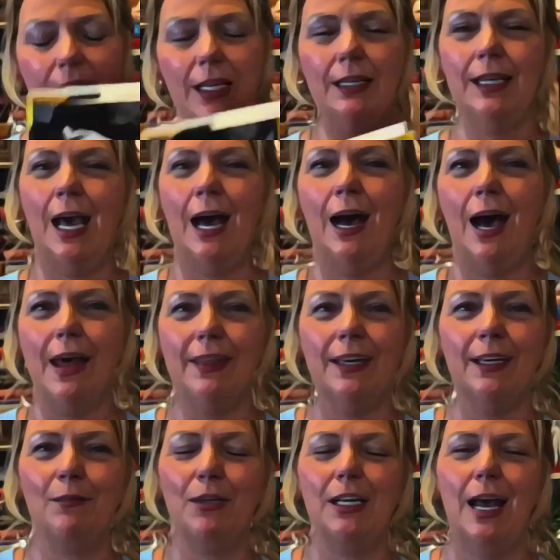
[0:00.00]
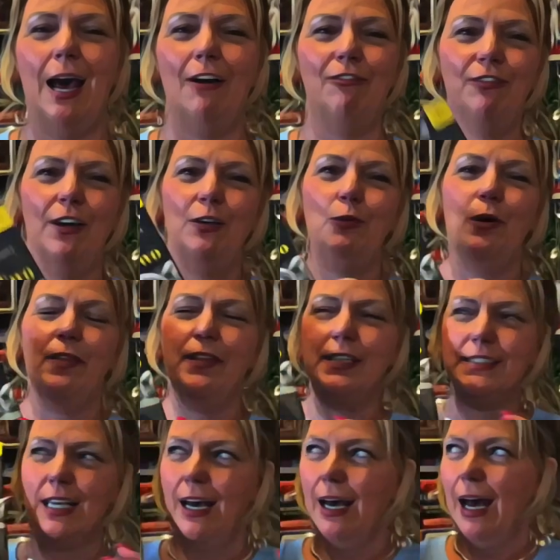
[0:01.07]
Yeah, I think I'm going to have fun with this.
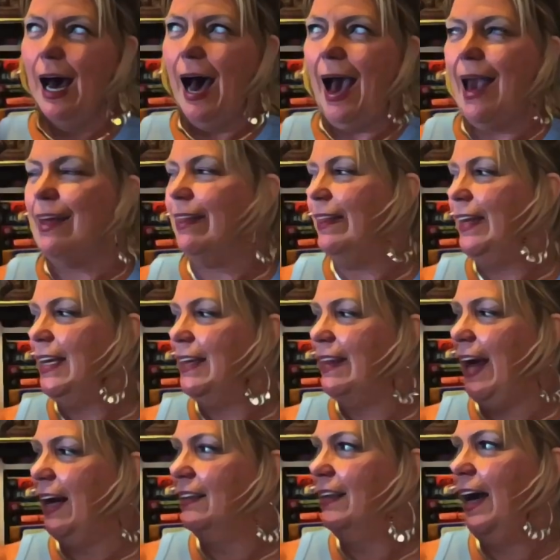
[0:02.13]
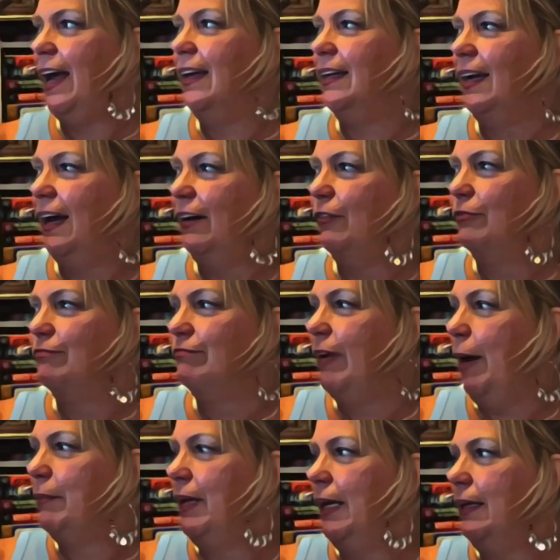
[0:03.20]
I think that, like,
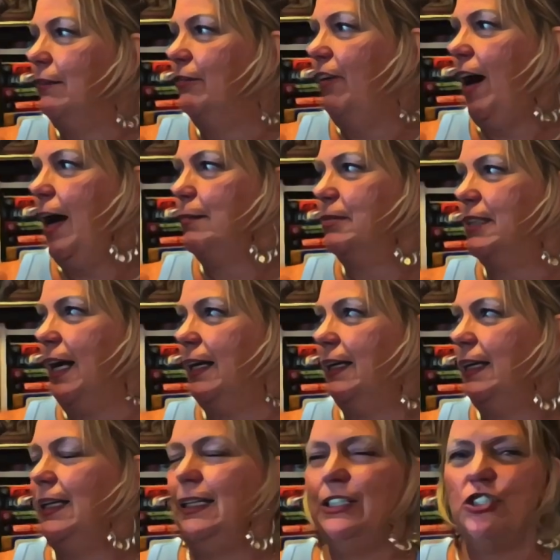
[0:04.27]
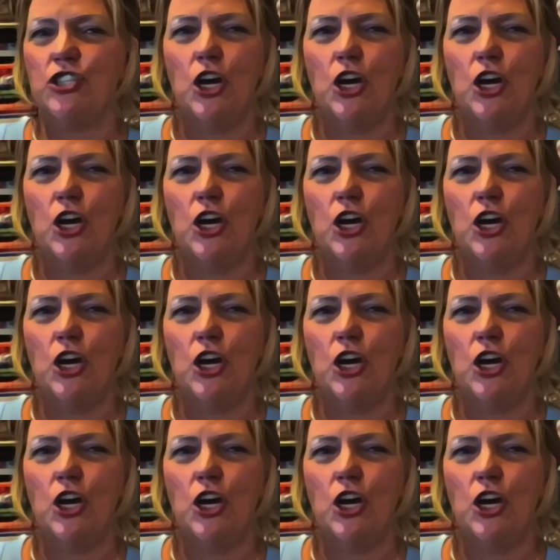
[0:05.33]
I'm getting vibes like each